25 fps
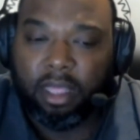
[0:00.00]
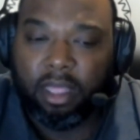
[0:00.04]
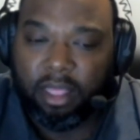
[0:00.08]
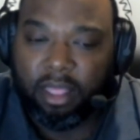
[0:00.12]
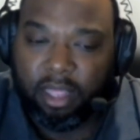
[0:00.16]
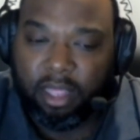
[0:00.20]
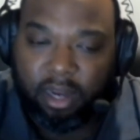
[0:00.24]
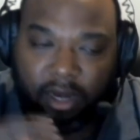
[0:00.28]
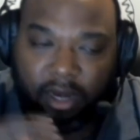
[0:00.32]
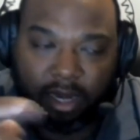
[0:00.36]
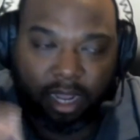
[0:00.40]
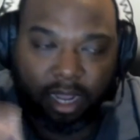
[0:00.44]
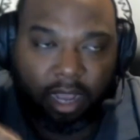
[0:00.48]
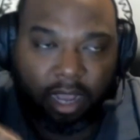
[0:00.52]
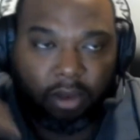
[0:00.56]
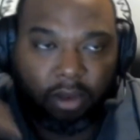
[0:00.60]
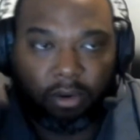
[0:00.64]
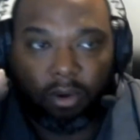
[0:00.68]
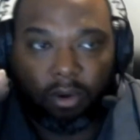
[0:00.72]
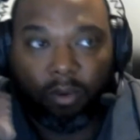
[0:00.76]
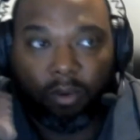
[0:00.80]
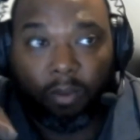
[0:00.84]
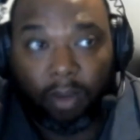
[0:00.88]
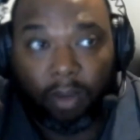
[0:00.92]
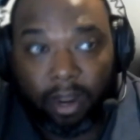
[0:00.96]
they're now
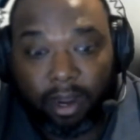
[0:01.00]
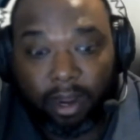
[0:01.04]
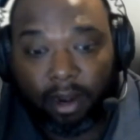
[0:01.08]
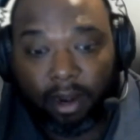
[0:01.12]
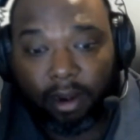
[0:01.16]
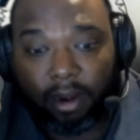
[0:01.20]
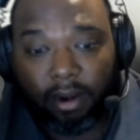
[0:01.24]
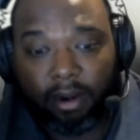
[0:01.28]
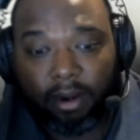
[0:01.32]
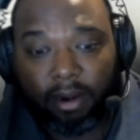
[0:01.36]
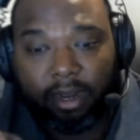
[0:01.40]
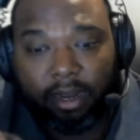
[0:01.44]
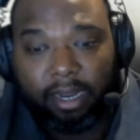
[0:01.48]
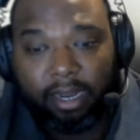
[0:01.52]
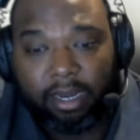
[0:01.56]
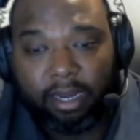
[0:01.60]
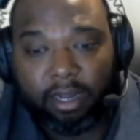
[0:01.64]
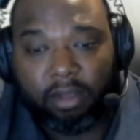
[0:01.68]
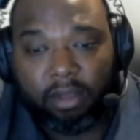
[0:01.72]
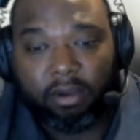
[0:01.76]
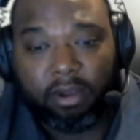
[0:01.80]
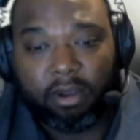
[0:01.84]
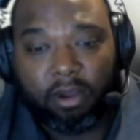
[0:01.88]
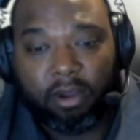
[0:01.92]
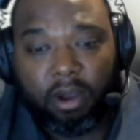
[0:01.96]
aware and
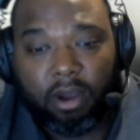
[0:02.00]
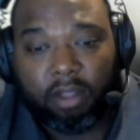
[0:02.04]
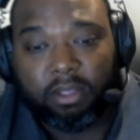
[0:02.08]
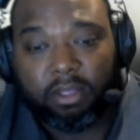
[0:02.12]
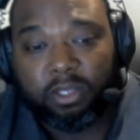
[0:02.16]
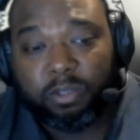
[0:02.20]
they'll call